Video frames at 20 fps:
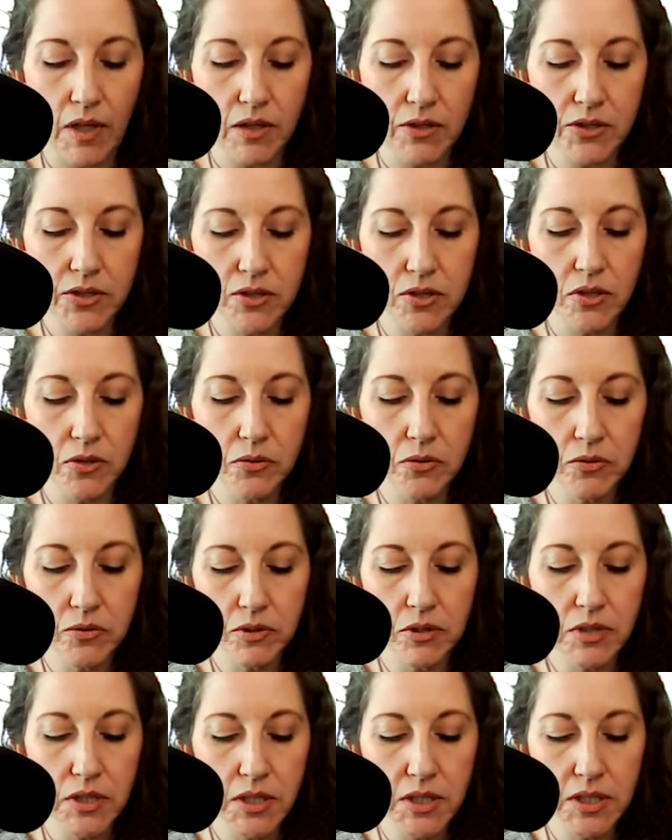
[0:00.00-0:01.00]
so
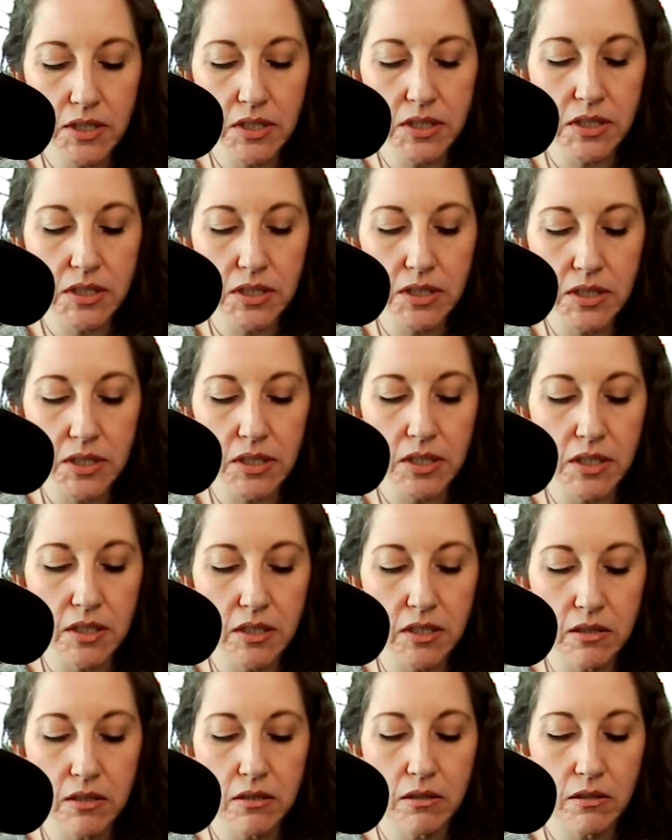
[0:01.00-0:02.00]
let's
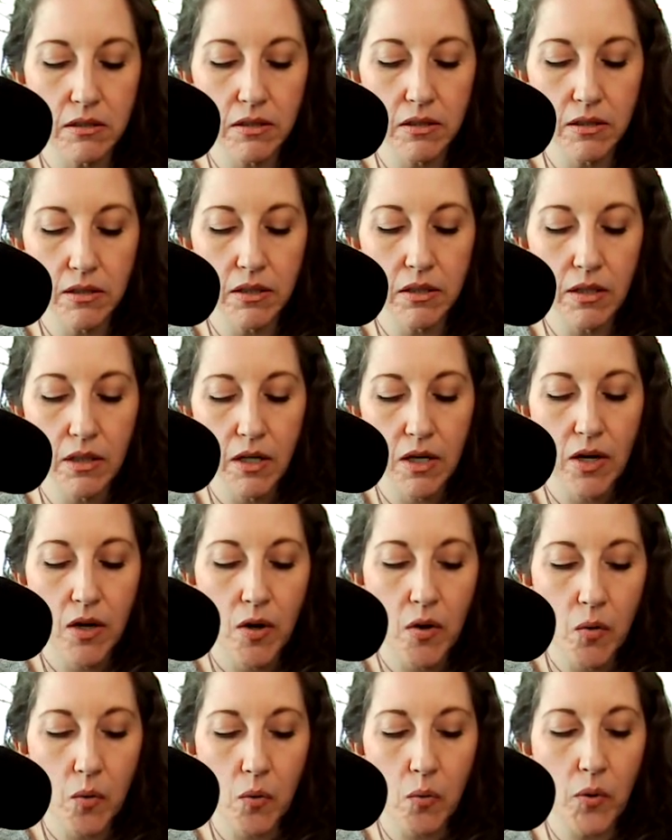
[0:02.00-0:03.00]
see
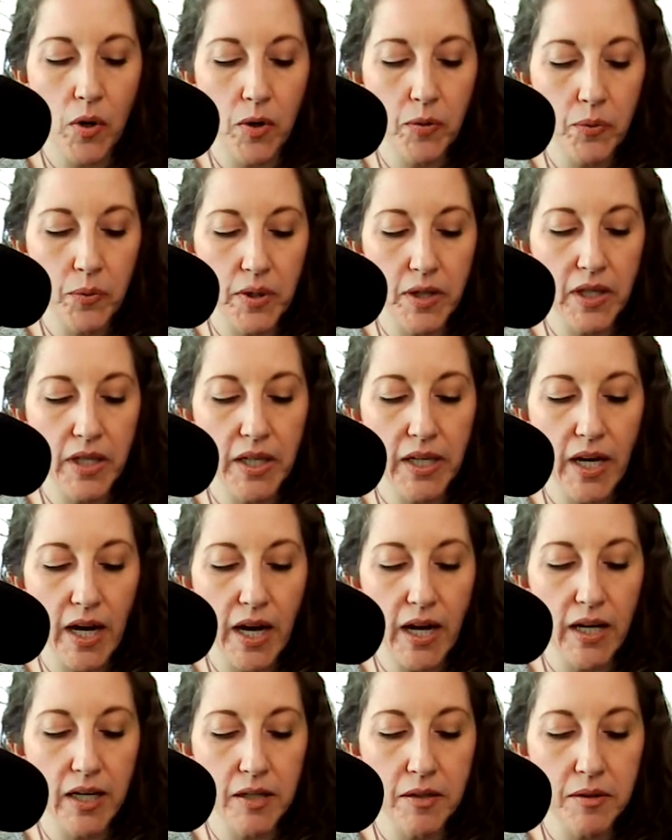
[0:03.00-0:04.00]
what we
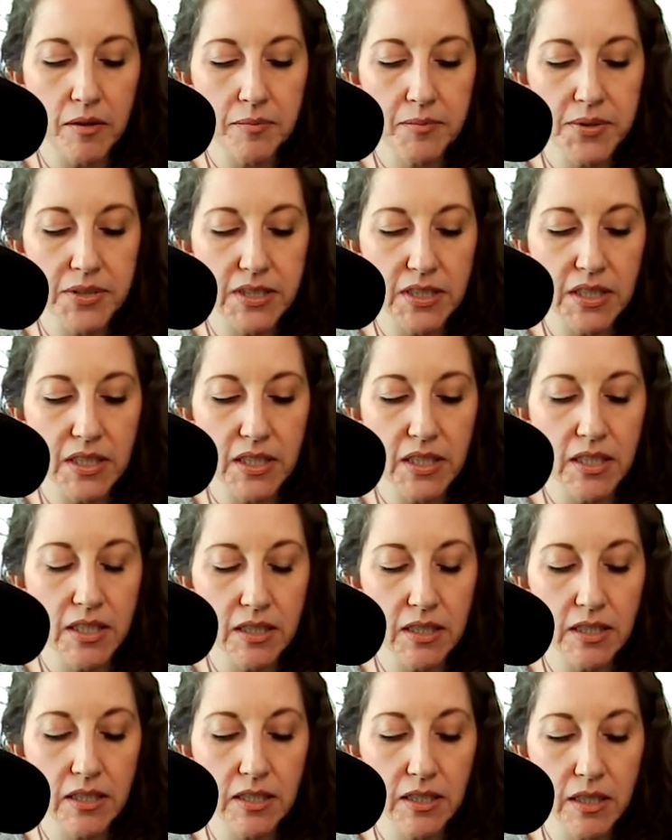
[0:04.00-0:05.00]
get. I'm
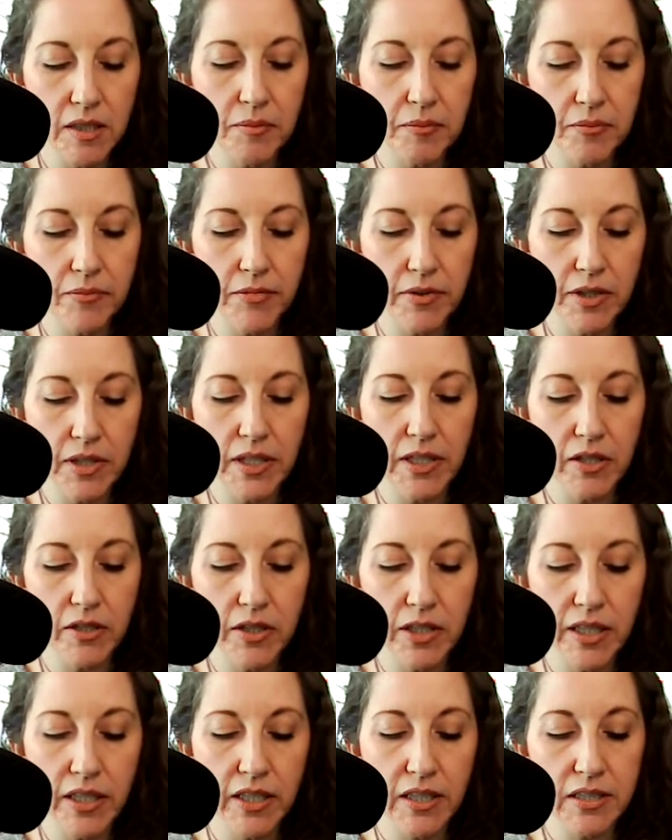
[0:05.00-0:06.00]
seeing, I'm
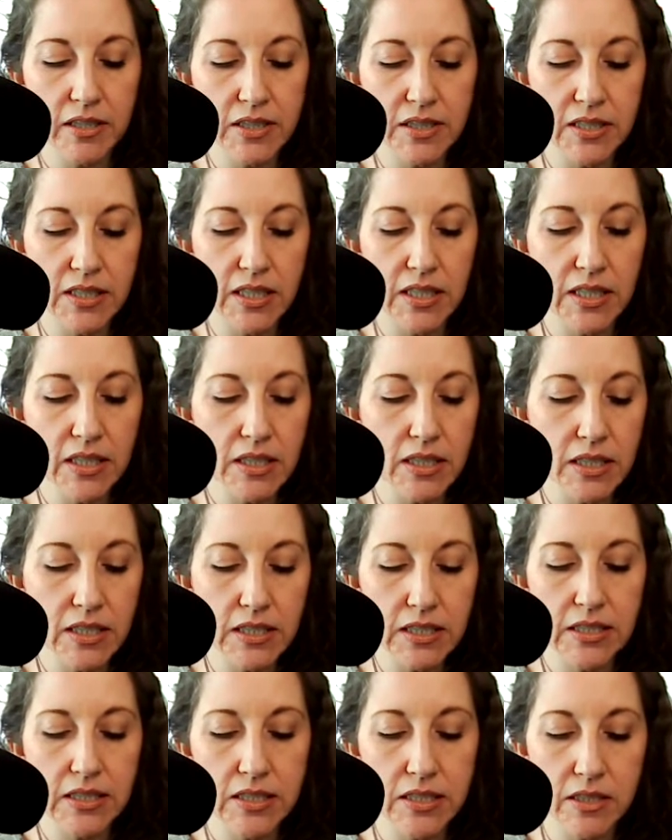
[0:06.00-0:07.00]
hearing, seeing
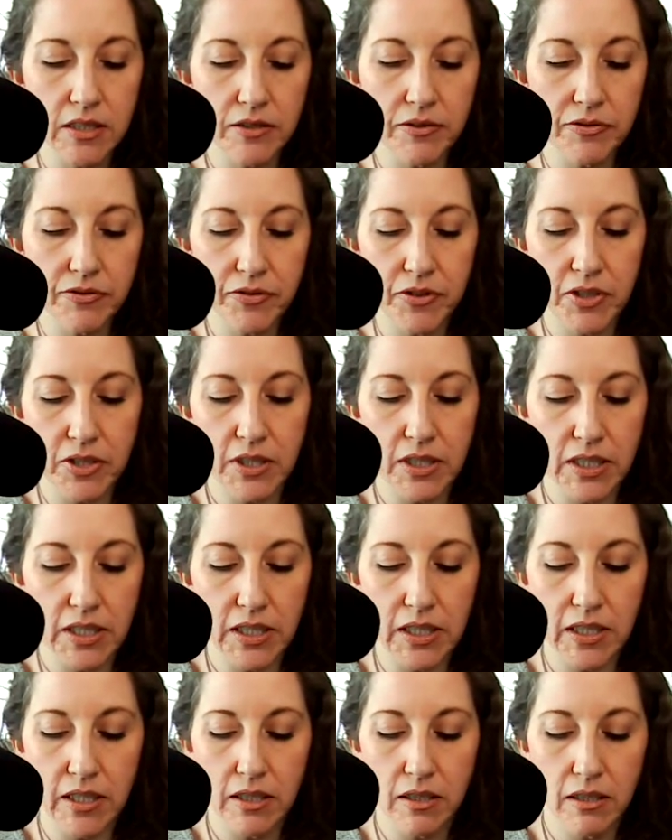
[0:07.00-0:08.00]
things
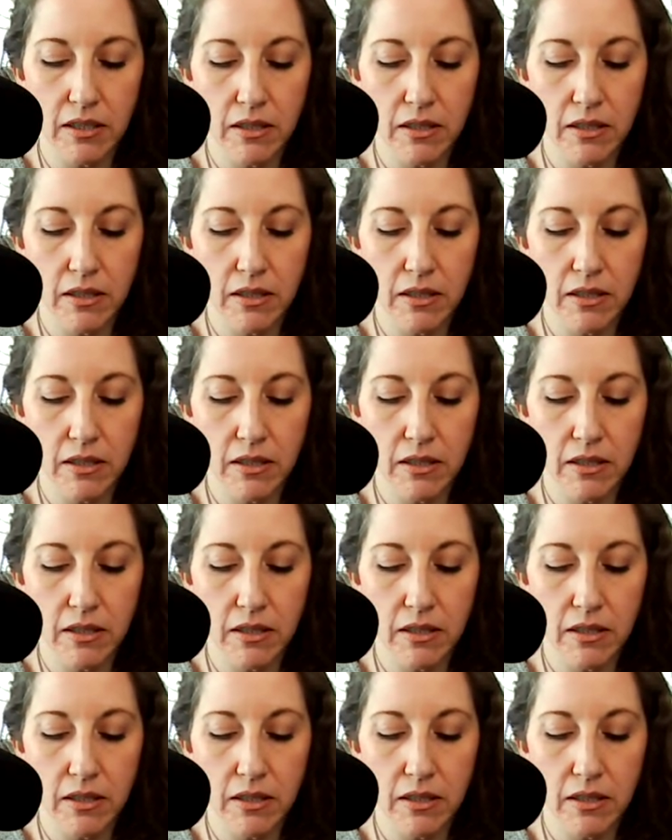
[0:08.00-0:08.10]
differently.